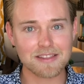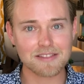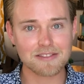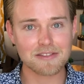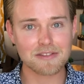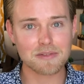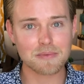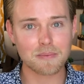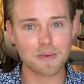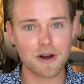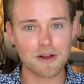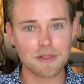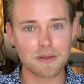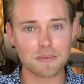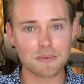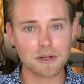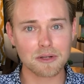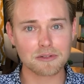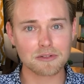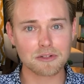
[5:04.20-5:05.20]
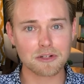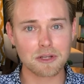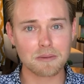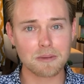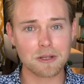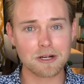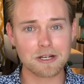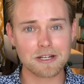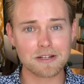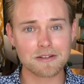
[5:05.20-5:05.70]
this is where the realtor
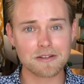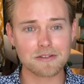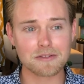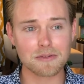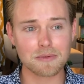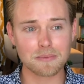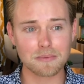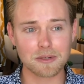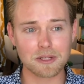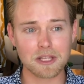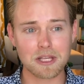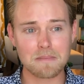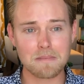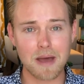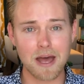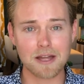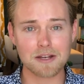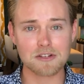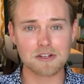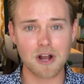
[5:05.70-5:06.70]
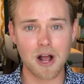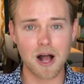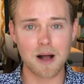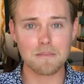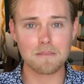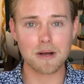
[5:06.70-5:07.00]
community does a really bad job,